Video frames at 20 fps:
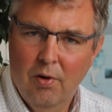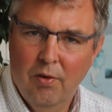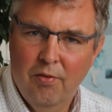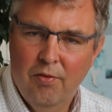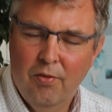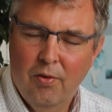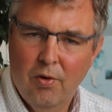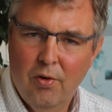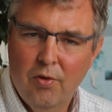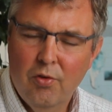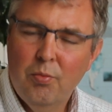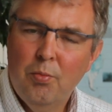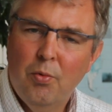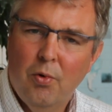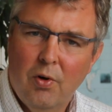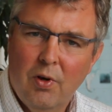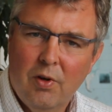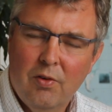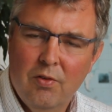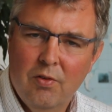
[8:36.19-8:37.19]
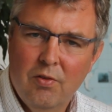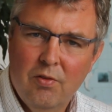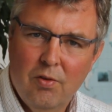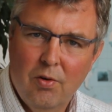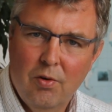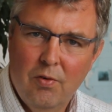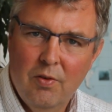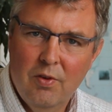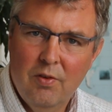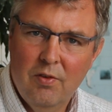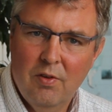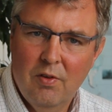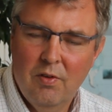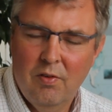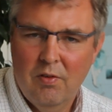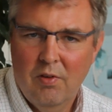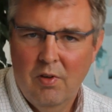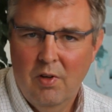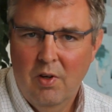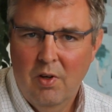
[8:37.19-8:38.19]
of forest products and
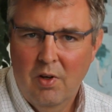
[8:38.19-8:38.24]
services?